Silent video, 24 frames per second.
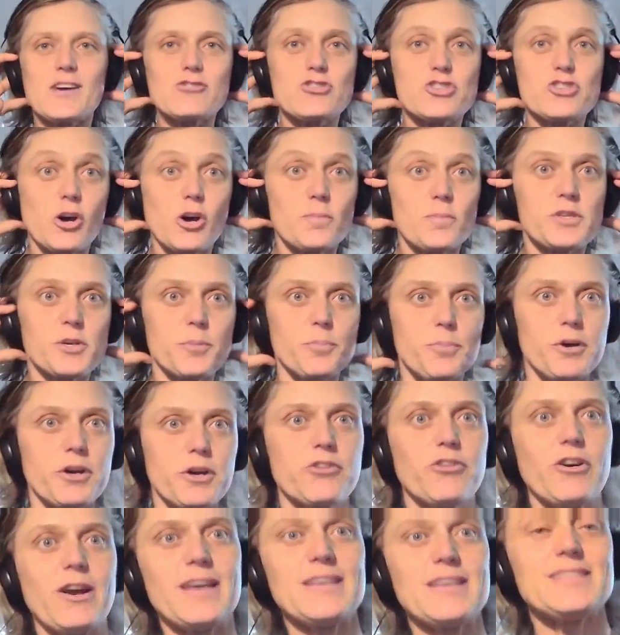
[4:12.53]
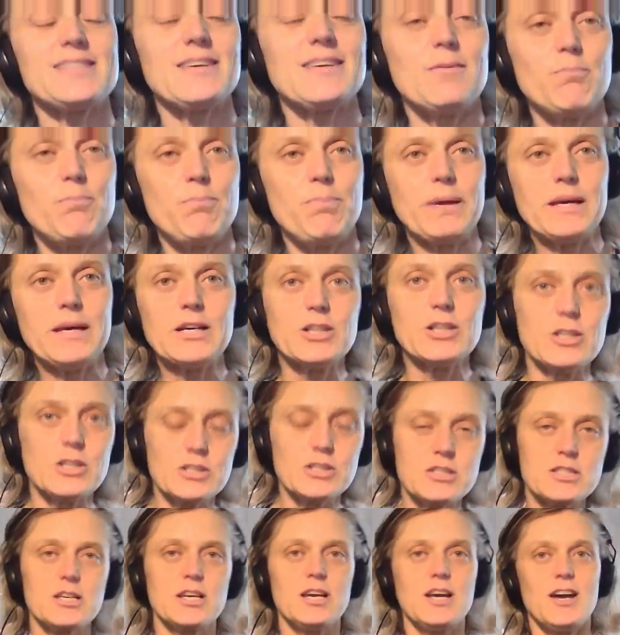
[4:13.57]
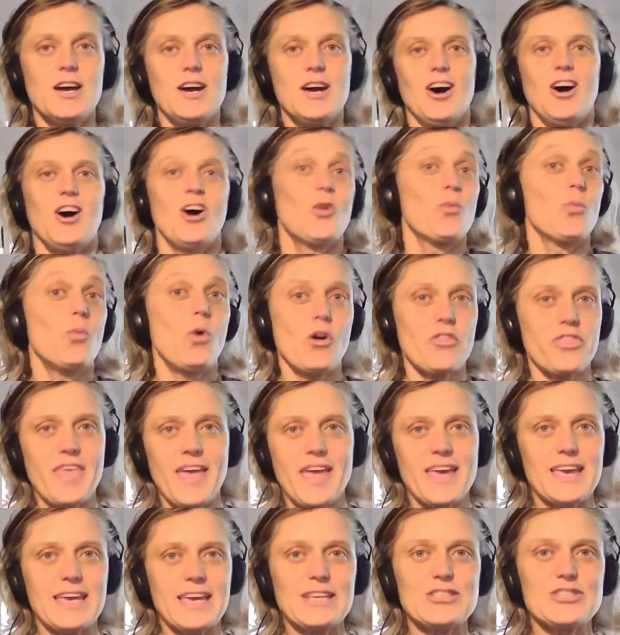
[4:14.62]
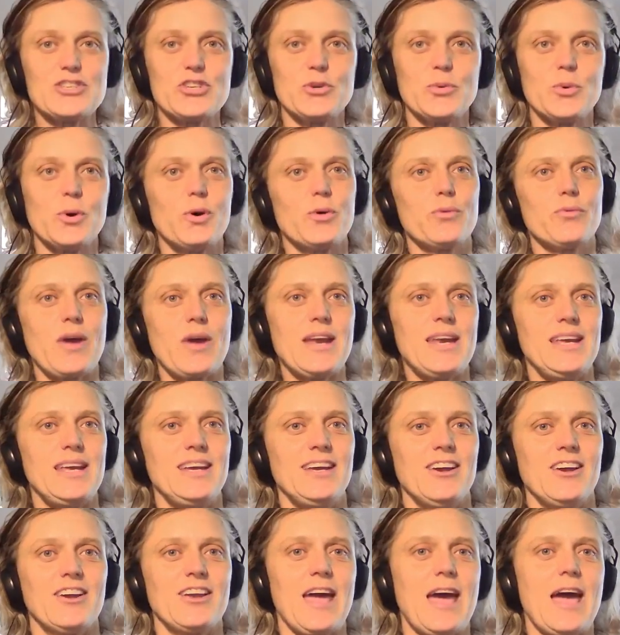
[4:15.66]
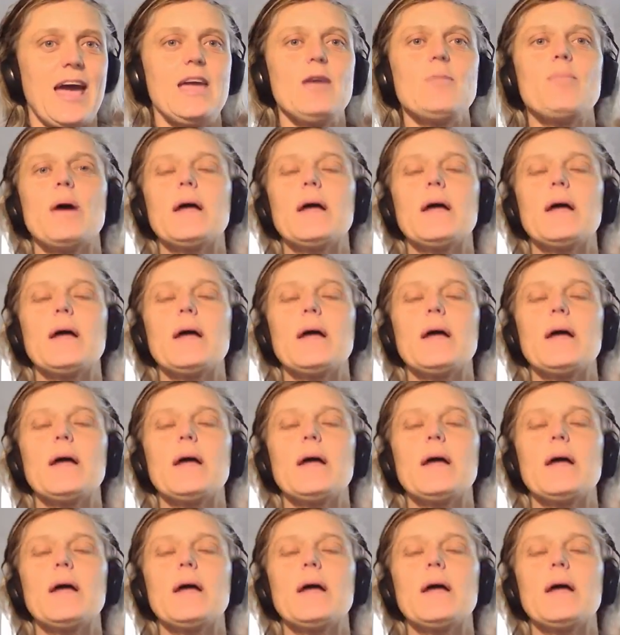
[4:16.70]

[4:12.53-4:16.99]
our job to progress and build on what they can do already, okay?